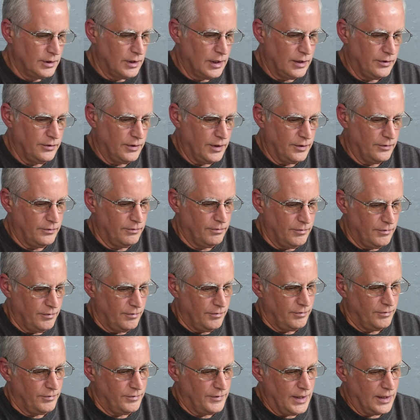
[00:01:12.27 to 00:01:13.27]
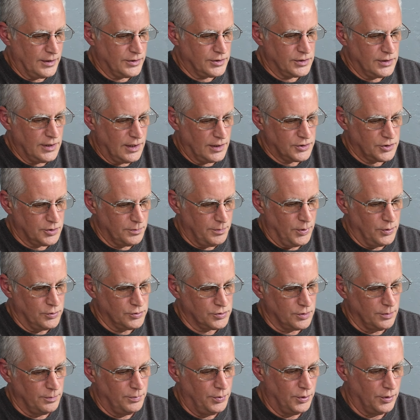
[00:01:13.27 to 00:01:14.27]
and then that's not
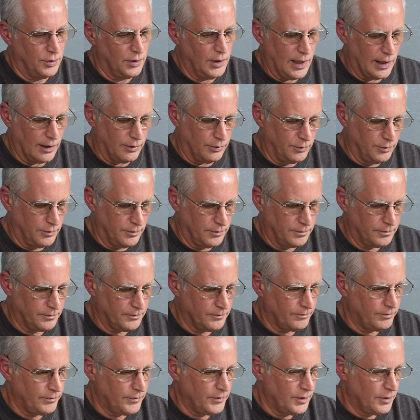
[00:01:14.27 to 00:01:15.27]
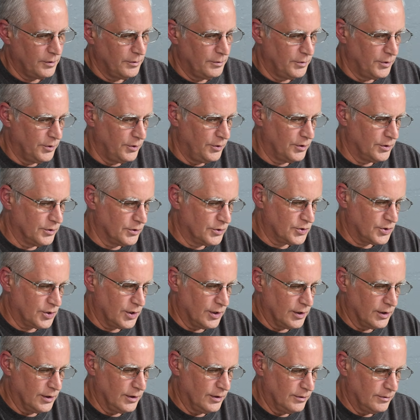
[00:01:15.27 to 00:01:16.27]
supposed to pull out. You can
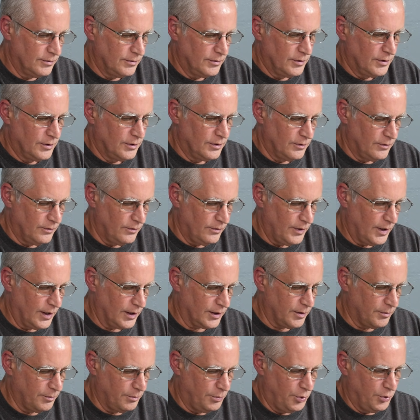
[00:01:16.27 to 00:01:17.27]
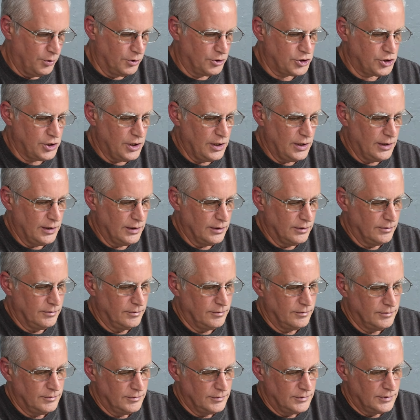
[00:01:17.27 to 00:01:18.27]
see that can push in,
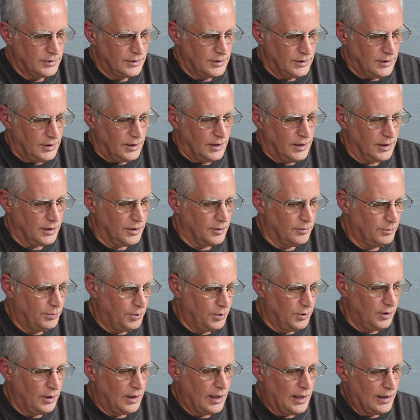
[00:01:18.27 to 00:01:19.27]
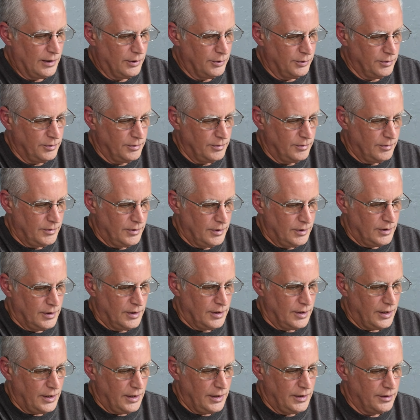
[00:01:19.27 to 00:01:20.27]
it can pull out,
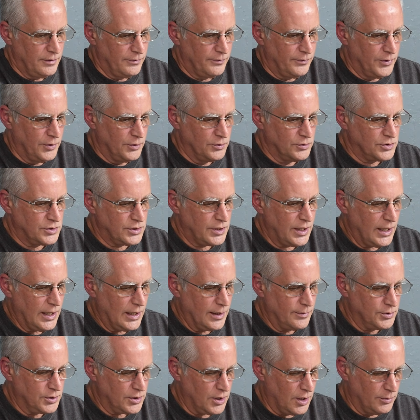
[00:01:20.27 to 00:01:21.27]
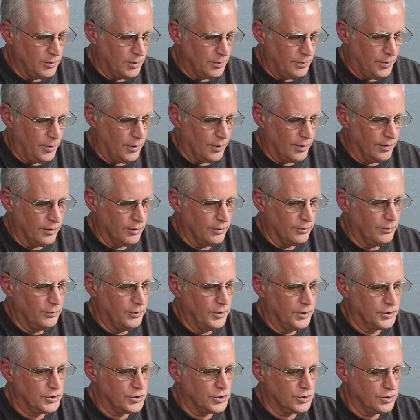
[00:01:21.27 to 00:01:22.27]
and if those tabs come apart,
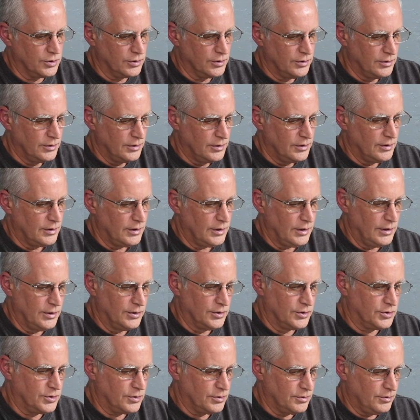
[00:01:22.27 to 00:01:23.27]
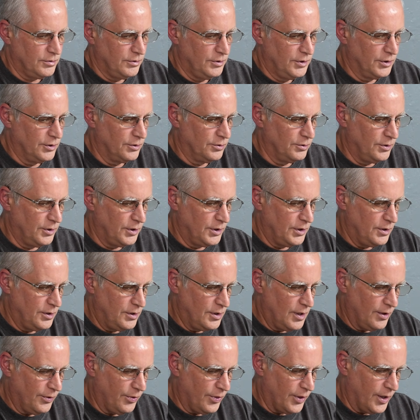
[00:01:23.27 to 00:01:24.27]
which is literally
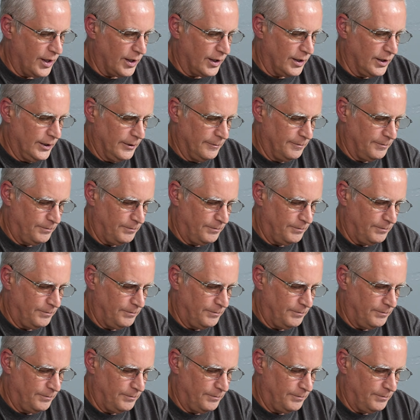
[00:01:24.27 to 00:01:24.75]
nothing,